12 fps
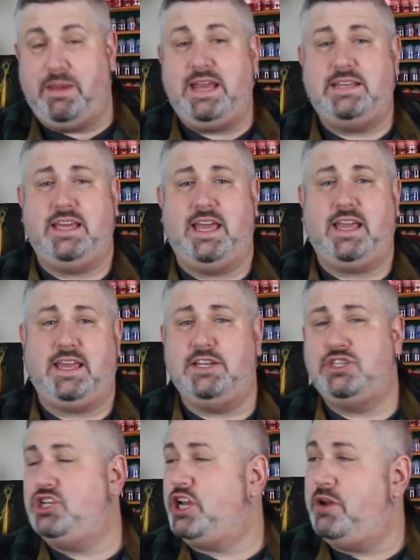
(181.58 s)
Atank
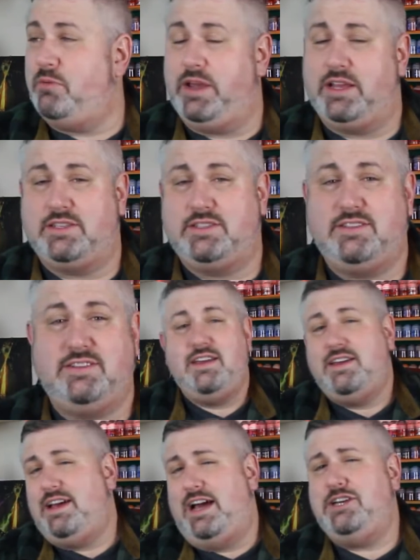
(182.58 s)
eats chicken wings.
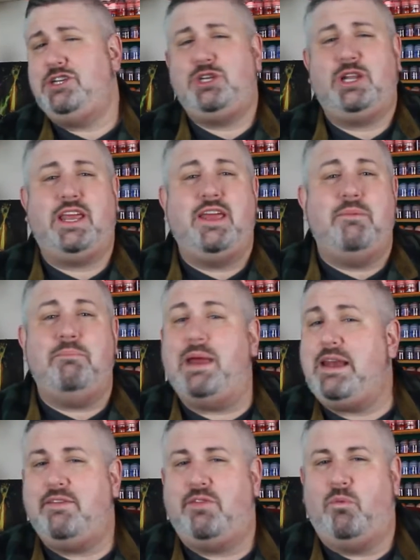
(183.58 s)
Additionally,
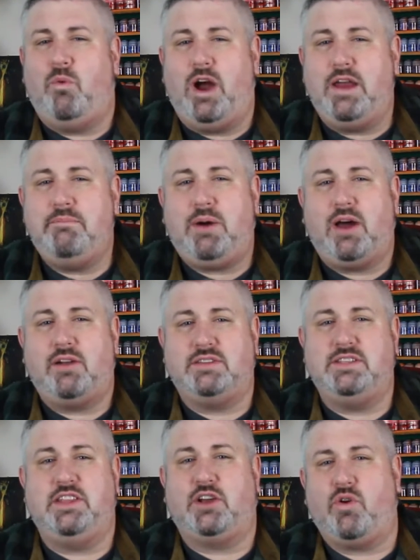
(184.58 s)
many of the wine bottles
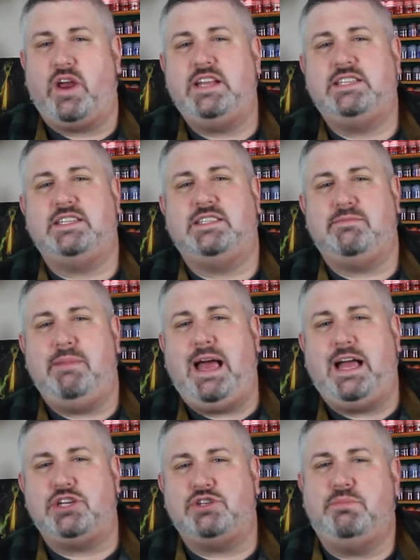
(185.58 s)
in the crates had
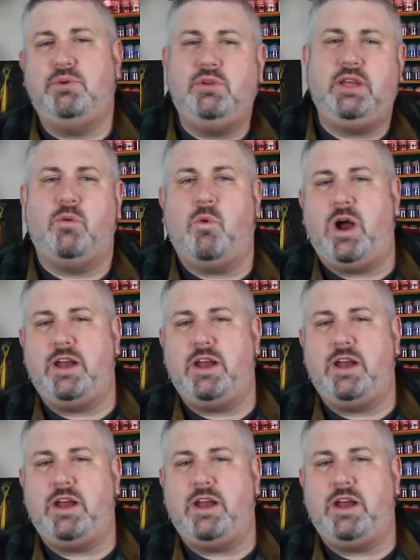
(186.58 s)
smashed, pooling wine